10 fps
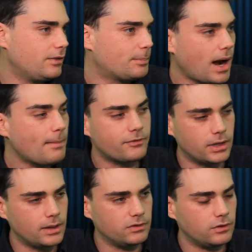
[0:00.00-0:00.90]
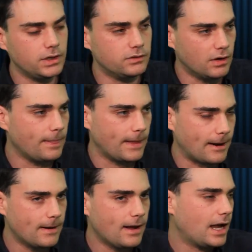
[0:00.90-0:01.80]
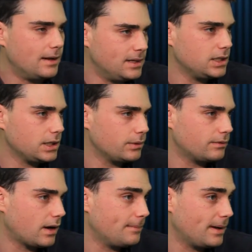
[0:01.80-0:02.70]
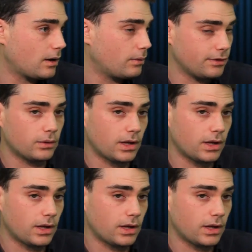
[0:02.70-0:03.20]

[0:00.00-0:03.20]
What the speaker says: the problem for him is if he had done that, I immediately would have come back with,